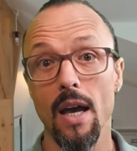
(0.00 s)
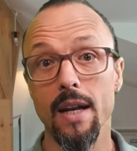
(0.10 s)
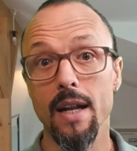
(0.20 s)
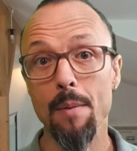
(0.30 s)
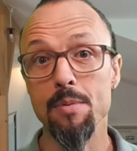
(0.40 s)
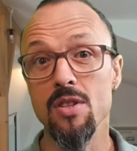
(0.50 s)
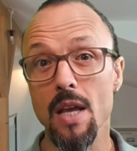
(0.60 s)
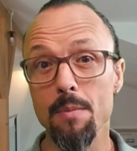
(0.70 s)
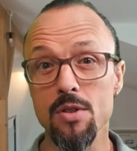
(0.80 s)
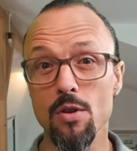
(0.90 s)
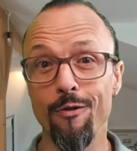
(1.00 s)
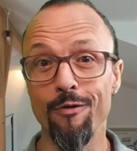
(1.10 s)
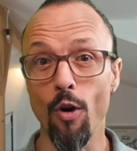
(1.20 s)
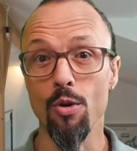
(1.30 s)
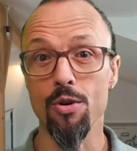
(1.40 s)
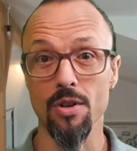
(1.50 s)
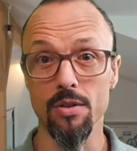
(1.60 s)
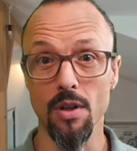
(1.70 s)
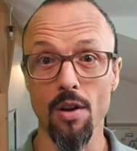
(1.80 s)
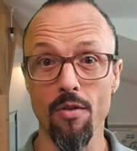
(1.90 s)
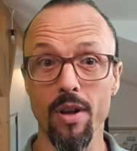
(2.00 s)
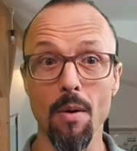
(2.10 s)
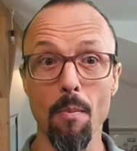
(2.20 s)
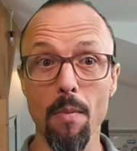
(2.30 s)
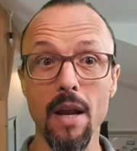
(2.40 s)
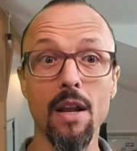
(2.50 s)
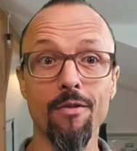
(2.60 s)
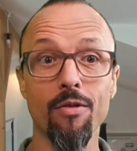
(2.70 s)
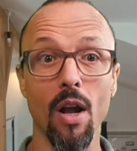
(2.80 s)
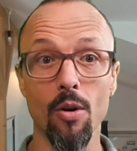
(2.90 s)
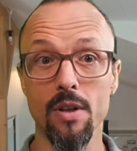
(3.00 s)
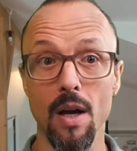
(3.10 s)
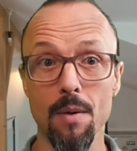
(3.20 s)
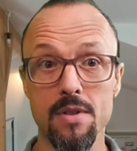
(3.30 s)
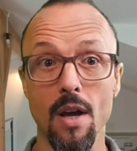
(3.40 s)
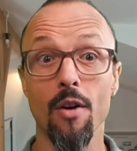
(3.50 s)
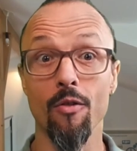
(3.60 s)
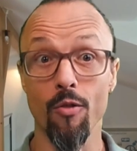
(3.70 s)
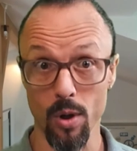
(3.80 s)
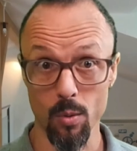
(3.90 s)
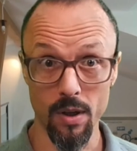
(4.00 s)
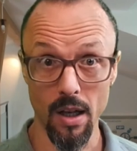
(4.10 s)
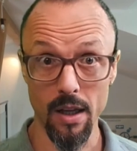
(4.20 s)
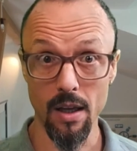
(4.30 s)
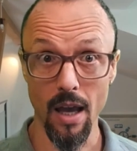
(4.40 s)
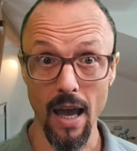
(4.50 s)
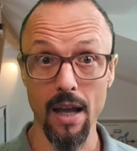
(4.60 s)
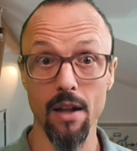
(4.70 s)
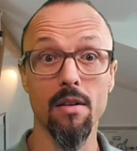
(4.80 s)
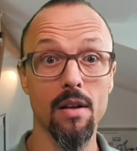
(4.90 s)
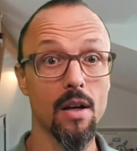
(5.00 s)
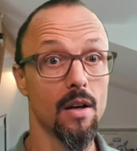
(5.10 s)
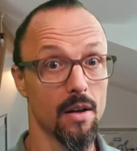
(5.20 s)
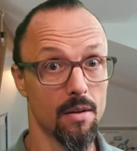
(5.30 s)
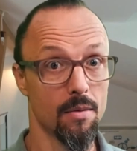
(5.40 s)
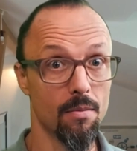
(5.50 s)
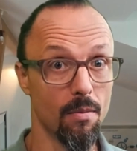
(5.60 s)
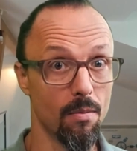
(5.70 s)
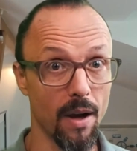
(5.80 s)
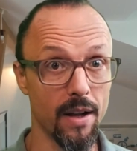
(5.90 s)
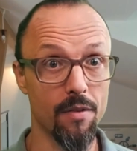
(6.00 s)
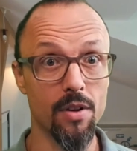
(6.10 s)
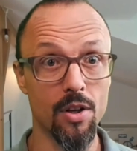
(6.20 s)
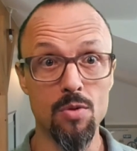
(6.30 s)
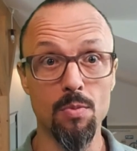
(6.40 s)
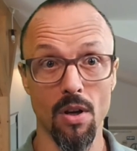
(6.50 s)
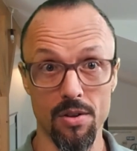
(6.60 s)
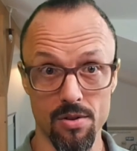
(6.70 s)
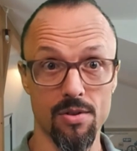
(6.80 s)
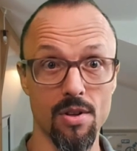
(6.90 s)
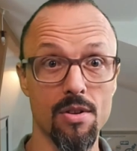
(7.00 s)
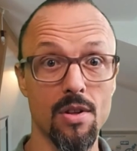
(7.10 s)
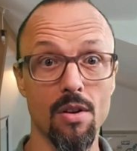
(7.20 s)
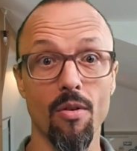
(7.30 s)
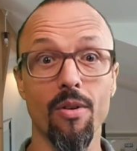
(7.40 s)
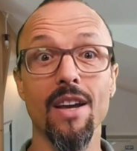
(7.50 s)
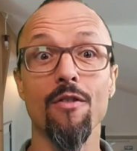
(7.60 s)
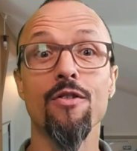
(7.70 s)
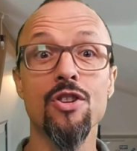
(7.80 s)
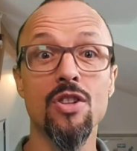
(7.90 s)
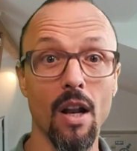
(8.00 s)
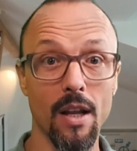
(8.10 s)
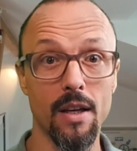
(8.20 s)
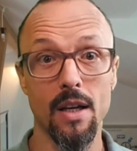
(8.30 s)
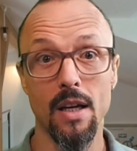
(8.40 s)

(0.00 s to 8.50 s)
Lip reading: It helps teams to focus on delivering meaningful outcomes frequently and, by definition, because continuous delivery efficiently.